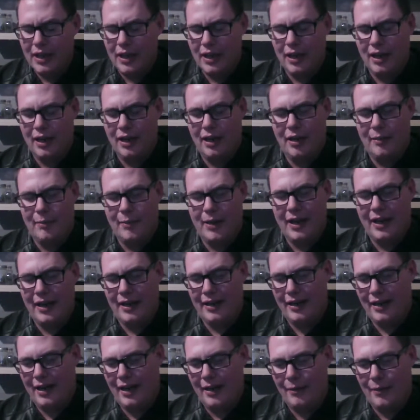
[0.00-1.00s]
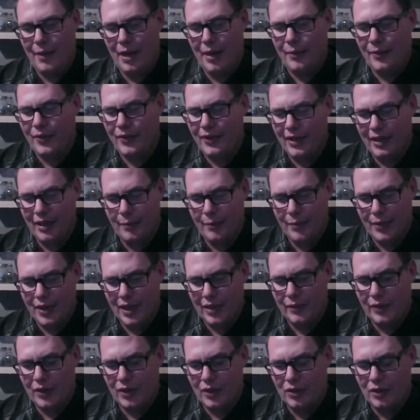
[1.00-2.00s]
I'm seeing a bit
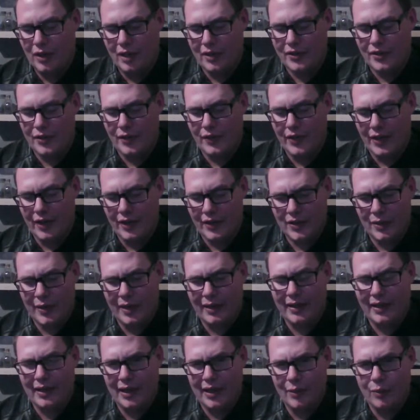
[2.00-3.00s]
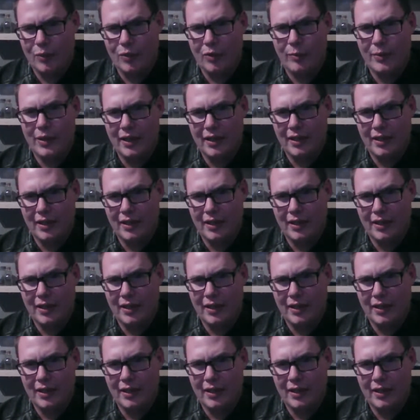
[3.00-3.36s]
of a cluster there. So I think it will be a